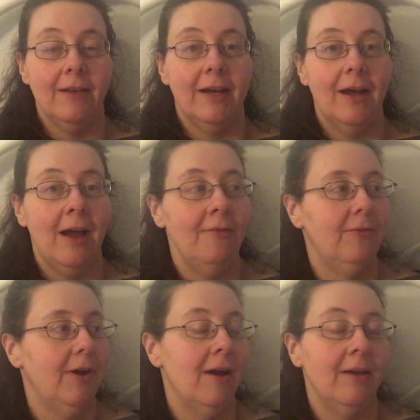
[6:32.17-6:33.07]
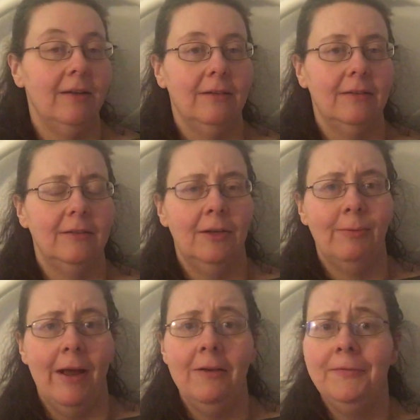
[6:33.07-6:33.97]
Like, I've got
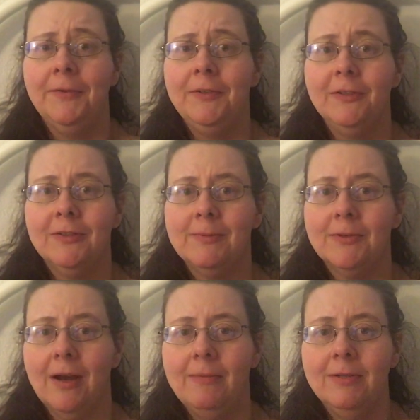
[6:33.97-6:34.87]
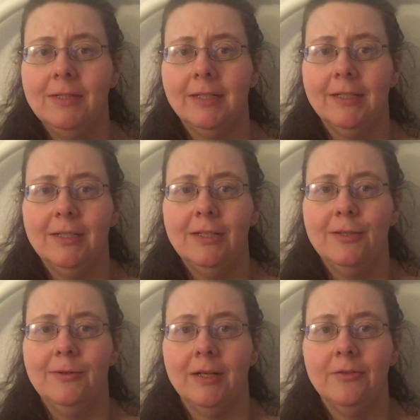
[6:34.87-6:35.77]
around 50 subscribers to get to
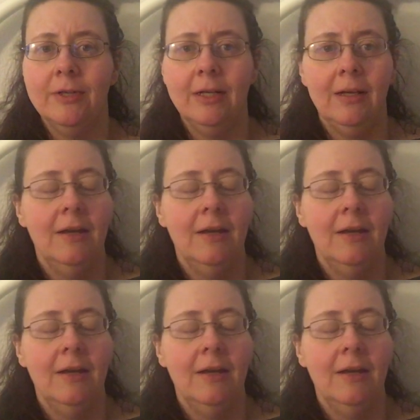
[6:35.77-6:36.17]
200.